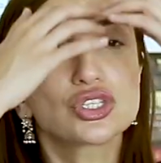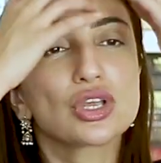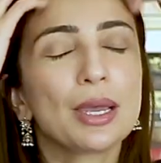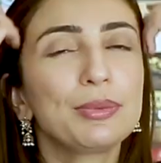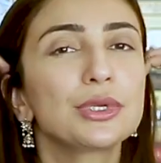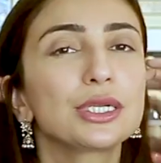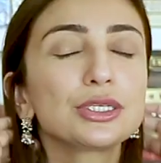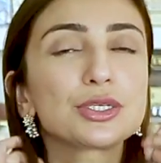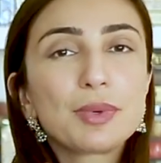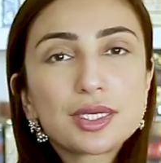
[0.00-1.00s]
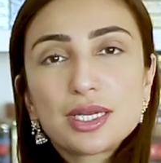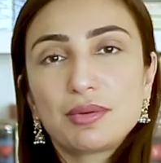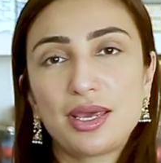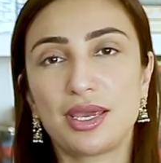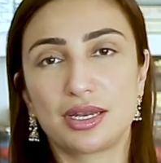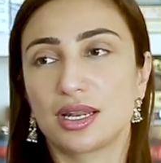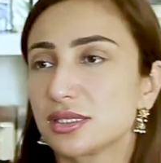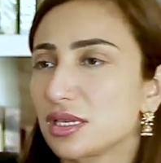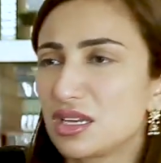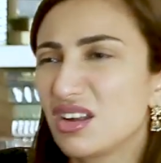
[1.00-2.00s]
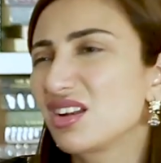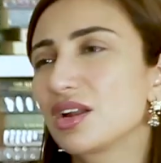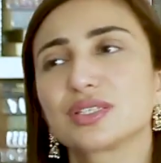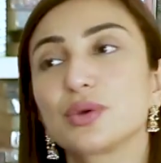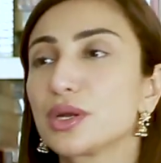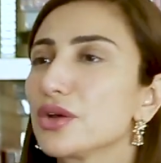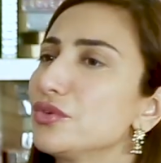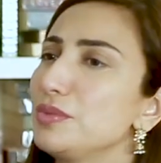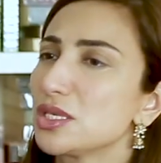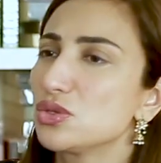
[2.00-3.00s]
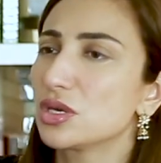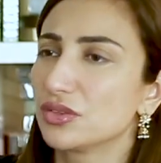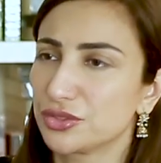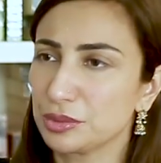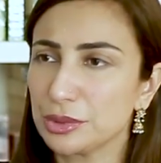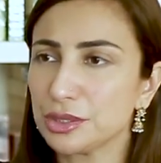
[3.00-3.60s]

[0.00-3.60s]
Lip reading: So I put a little dupatta on my head and I sat down and I was like, whatever makes you comfortable.